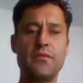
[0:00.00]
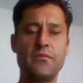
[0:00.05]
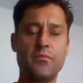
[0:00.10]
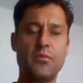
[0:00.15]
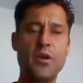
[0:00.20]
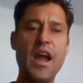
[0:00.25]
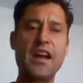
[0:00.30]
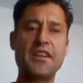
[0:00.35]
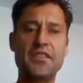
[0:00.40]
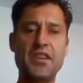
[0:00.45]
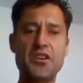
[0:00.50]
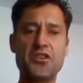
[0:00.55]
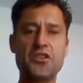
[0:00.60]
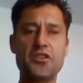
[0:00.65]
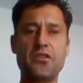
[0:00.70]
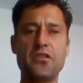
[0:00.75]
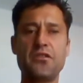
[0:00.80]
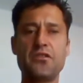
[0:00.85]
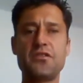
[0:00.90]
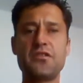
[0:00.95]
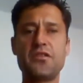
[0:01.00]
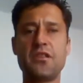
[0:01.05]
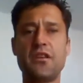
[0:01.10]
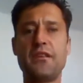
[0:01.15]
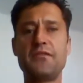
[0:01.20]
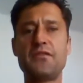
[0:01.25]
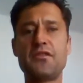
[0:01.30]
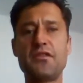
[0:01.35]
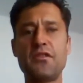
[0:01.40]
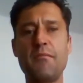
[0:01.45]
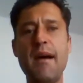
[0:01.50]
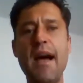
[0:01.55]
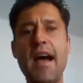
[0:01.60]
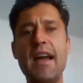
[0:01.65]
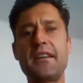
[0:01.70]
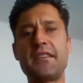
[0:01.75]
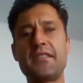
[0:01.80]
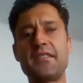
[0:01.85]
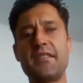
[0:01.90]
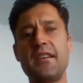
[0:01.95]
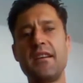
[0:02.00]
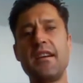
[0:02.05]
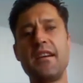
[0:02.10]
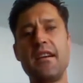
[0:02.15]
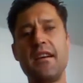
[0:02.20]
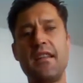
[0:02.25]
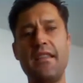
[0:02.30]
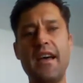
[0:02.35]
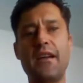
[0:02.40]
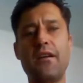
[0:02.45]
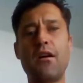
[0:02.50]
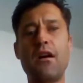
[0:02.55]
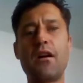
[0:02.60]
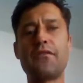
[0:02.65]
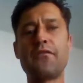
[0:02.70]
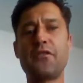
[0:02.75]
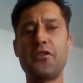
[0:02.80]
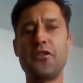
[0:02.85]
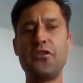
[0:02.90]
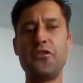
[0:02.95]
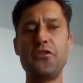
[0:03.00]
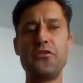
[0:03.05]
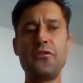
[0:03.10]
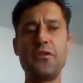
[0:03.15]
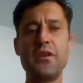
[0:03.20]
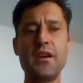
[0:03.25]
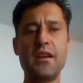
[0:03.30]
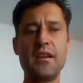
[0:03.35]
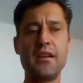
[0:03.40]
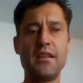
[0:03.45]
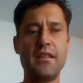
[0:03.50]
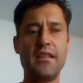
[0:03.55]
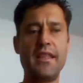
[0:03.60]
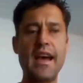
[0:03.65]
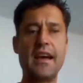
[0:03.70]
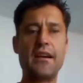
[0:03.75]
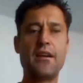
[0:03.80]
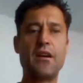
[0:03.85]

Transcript: practitioners of somatics that offer you that